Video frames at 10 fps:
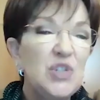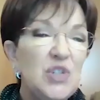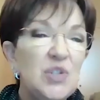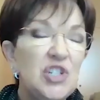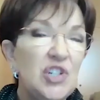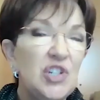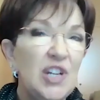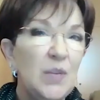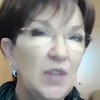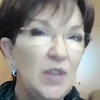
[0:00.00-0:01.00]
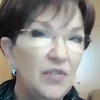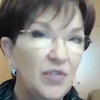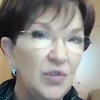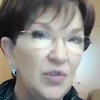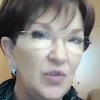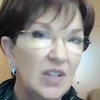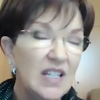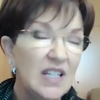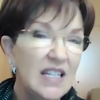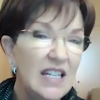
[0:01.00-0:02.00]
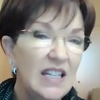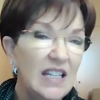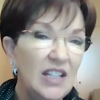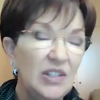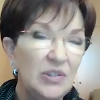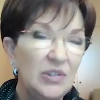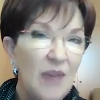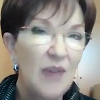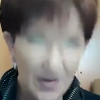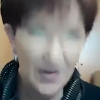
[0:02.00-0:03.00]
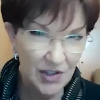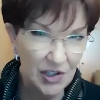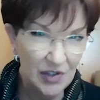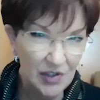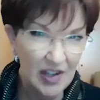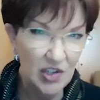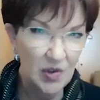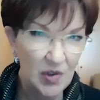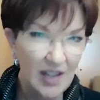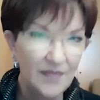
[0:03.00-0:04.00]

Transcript: your journey with food continue after your injury?